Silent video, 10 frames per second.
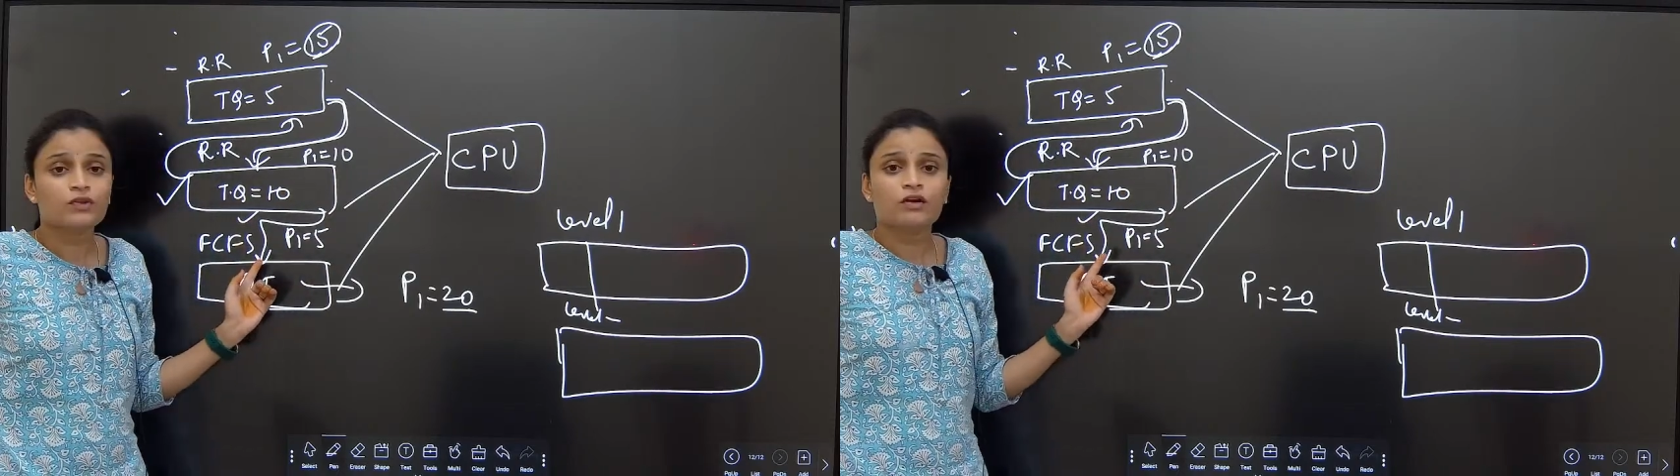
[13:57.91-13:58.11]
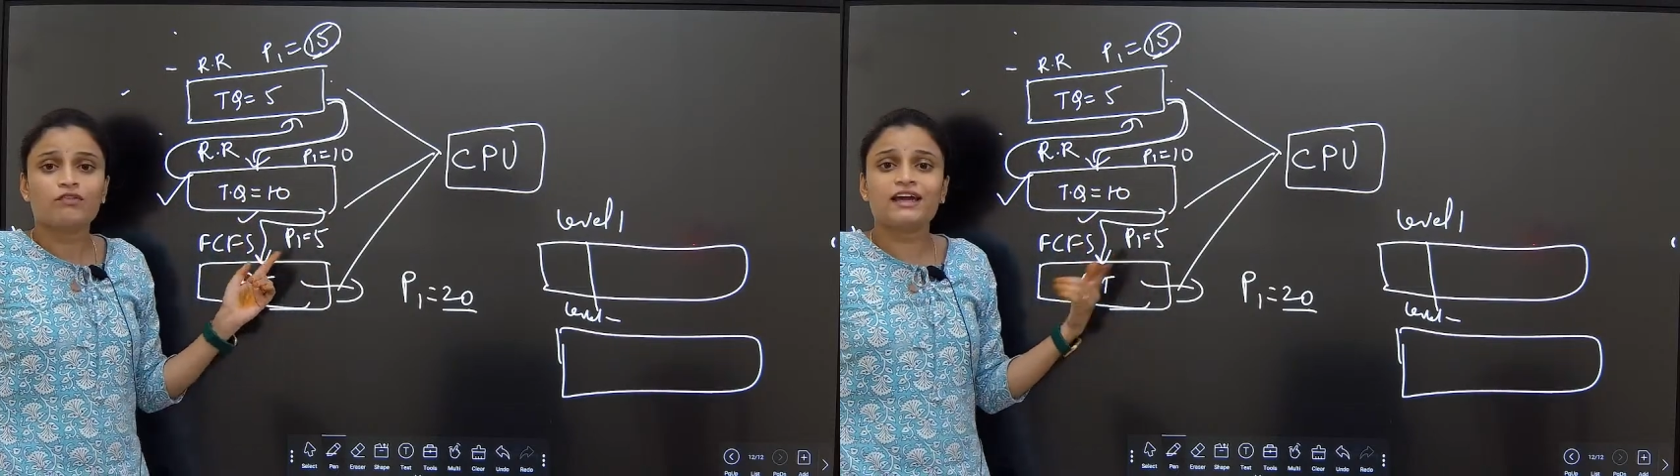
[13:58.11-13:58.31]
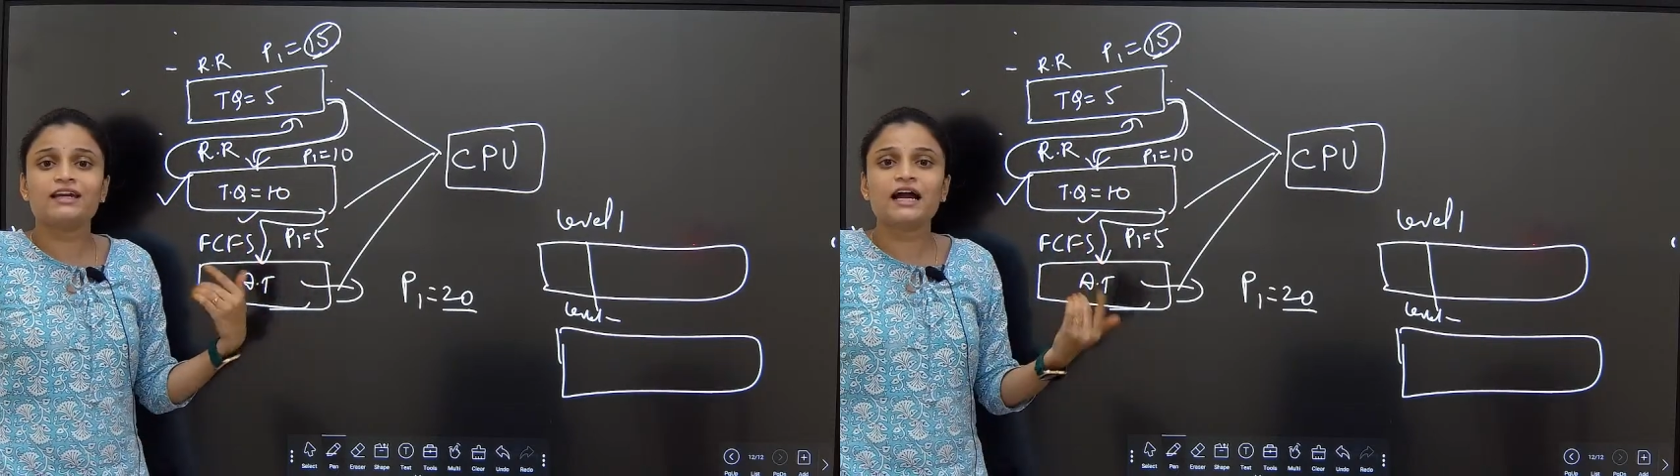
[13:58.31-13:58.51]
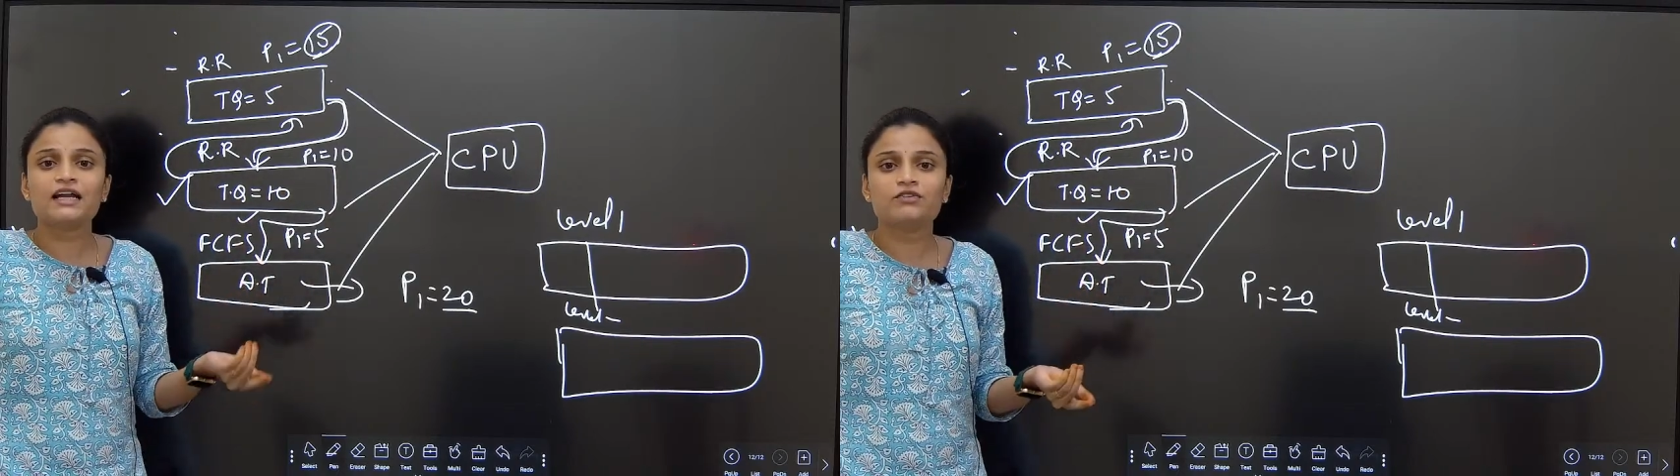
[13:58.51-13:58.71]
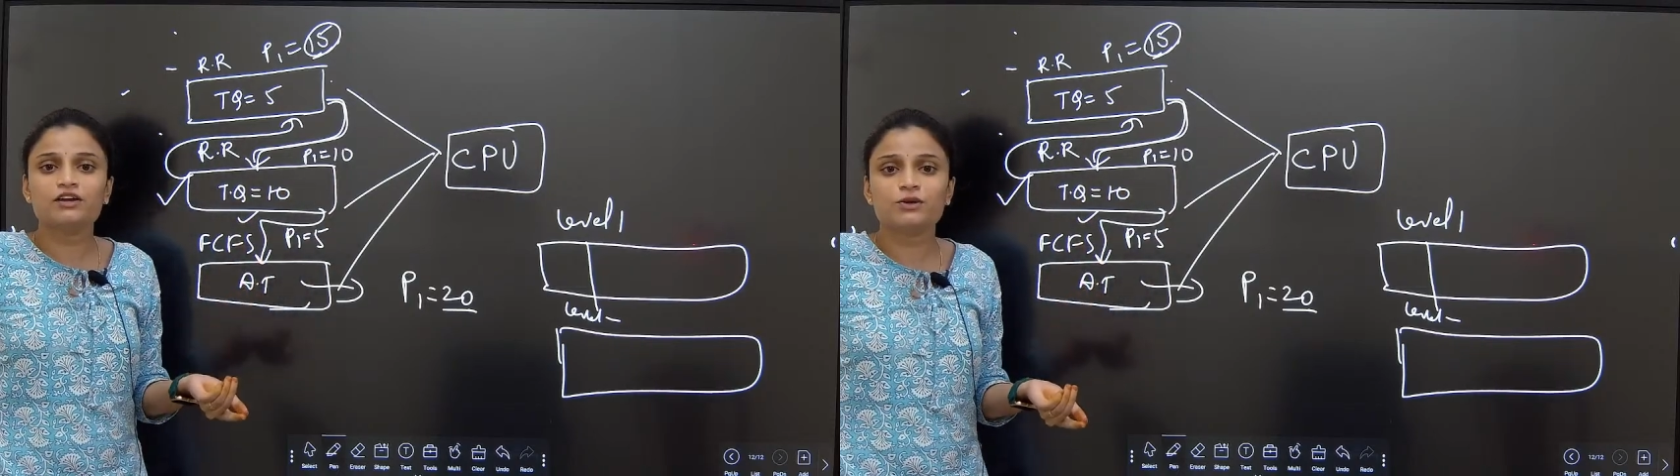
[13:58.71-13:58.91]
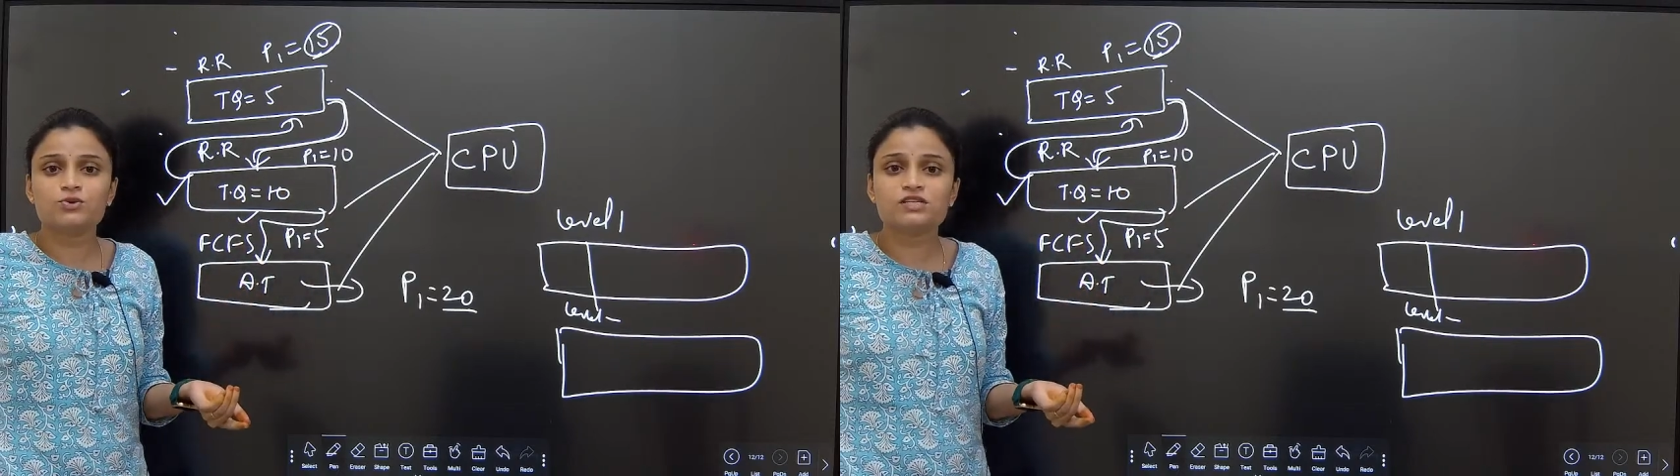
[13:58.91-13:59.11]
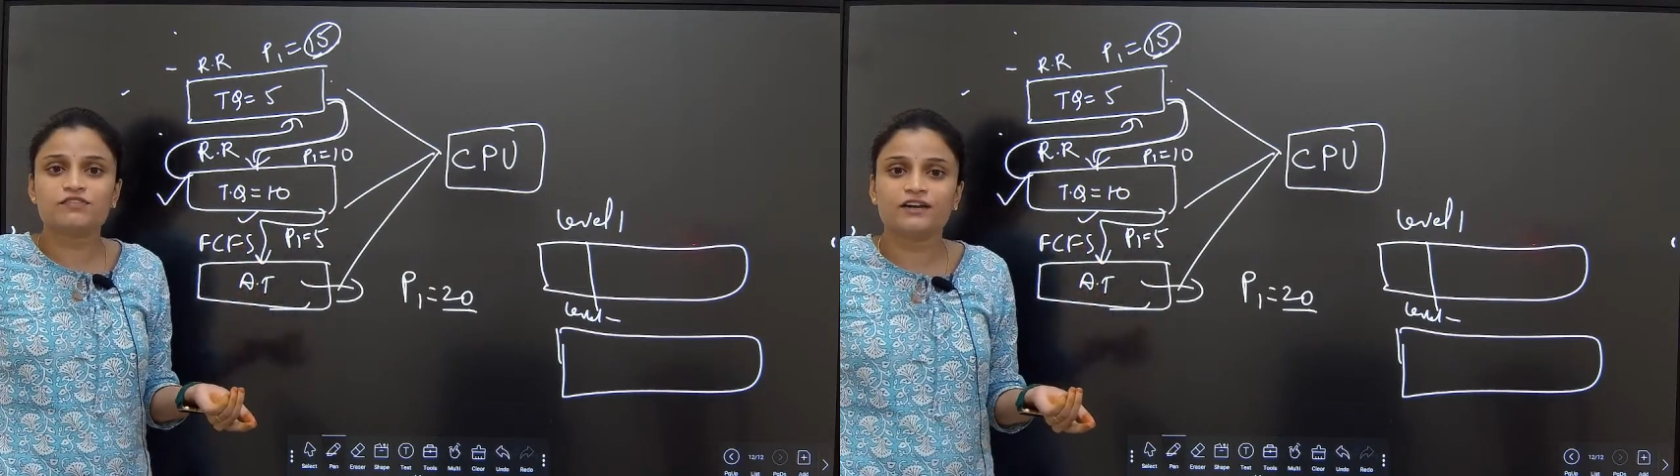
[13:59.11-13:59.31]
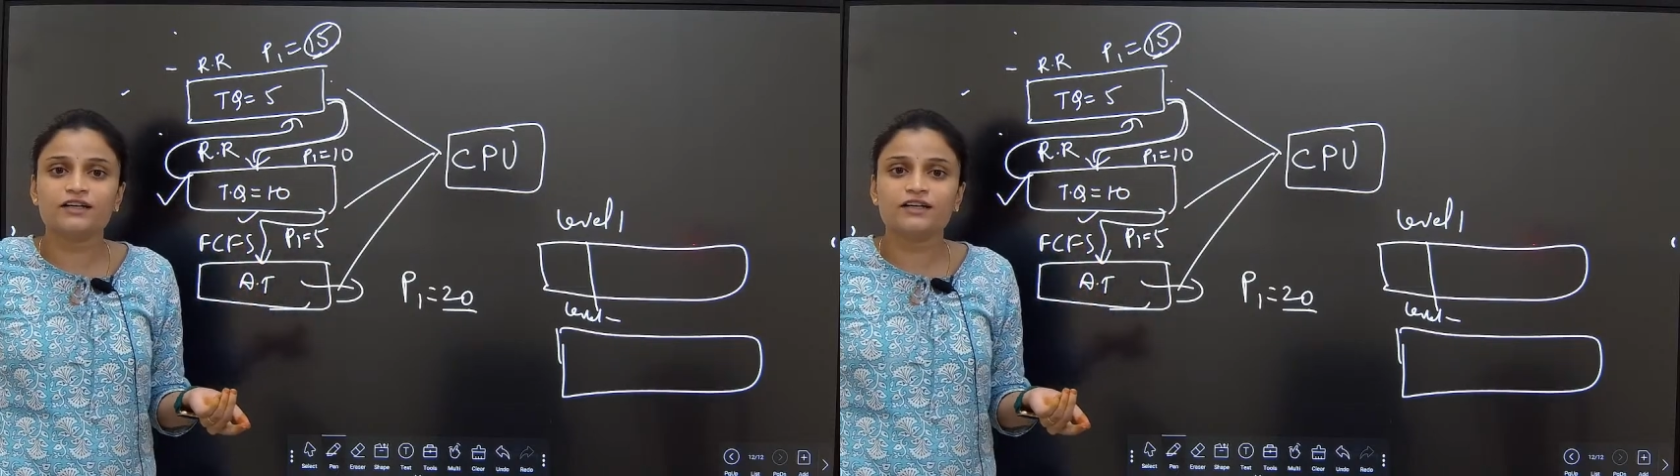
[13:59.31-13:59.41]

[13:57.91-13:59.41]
Why can't we use different